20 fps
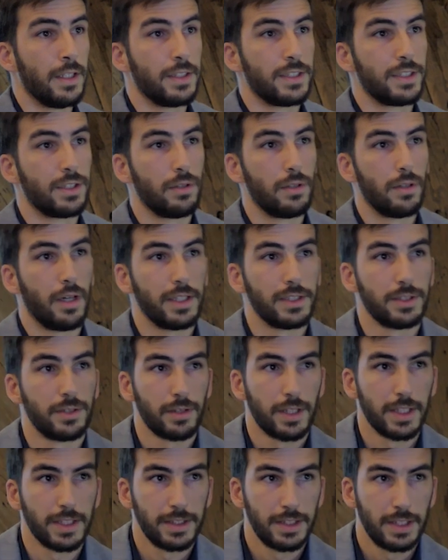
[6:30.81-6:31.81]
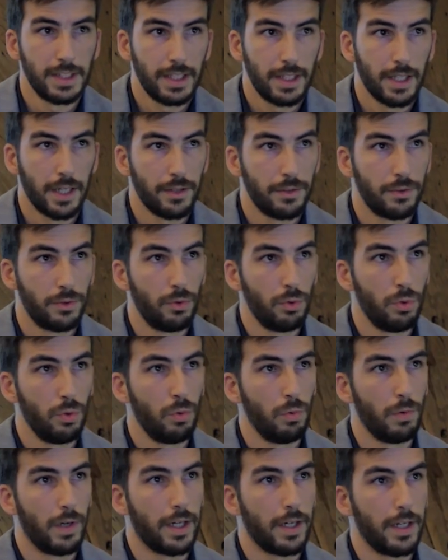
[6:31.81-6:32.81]
So as you can see, guide
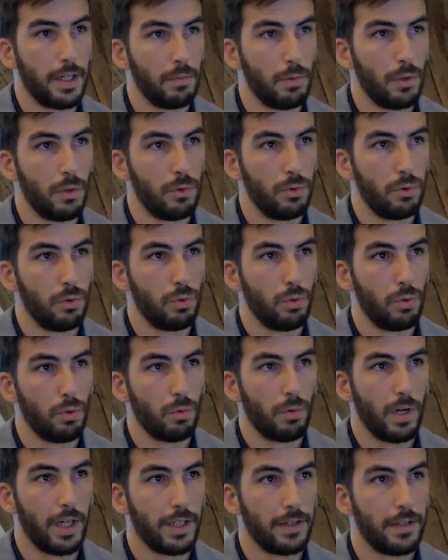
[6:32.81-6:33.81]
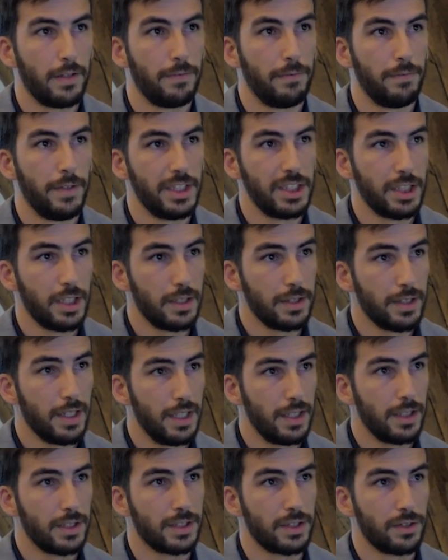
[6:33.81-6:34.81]
2 were able to quite
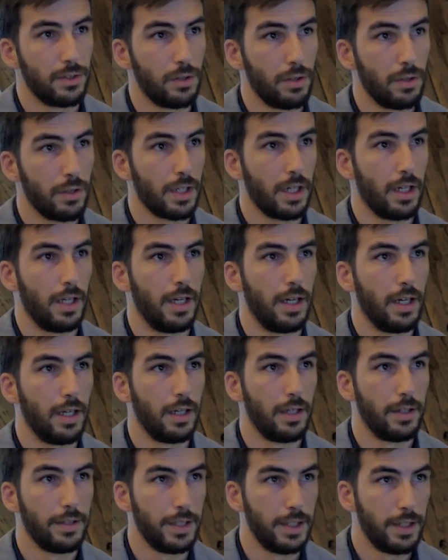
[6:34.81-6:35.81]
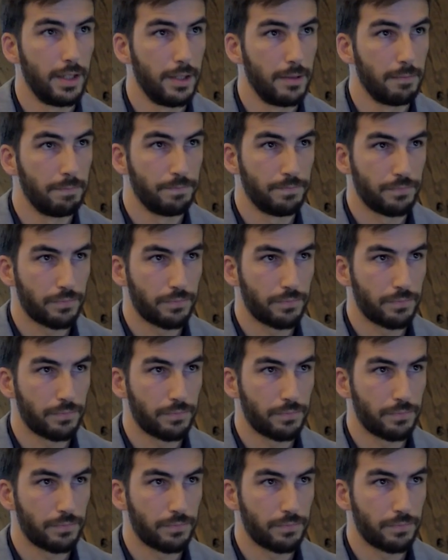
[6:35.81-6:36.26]
efficiently store the